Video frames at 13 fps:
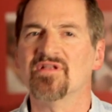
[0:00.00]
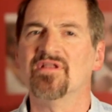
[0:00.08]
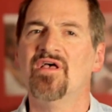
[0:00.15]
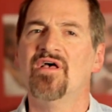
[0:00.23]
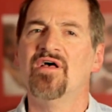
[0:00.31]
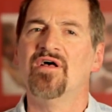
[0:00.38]

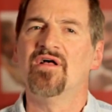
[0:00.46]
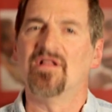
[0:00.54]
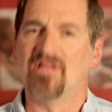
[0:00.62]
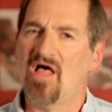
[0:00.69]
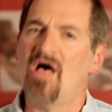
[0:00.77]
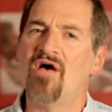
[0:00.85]
and
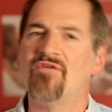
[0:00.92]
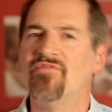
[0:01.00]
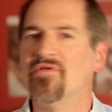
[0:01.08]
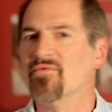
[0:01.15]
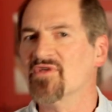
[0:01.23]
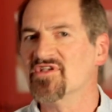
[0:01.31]

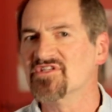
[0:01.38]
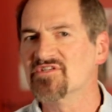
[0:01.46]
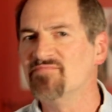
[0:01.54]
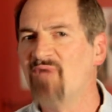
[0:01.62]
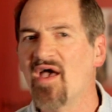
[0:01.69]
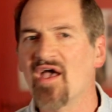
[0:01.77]
love and
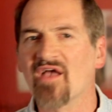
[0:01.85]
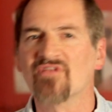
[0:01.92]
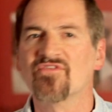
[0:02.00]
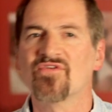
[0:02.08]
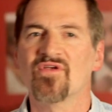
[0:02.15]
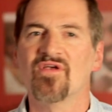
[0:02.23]

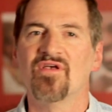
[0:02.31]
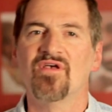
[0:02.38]
respect